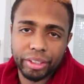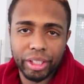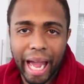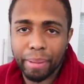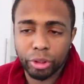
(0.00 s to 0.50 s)

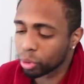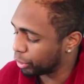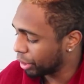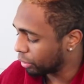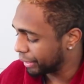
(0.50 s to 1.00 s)
There's
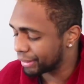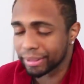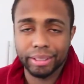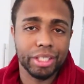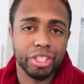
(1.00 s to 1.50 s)
absolutely no
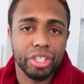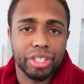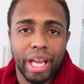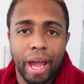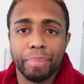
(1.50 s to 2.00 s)
reason. This is
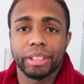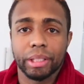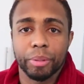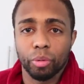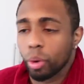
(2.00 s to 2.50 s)
just
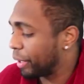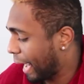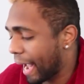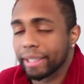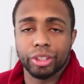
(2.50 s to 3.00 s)
happens to be what we
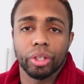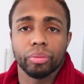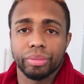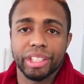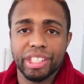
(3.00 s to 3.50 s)
had, so
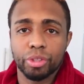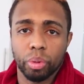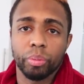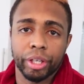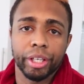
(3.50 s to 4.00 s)
this
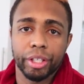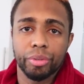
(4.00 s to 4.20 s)
is what we're gonna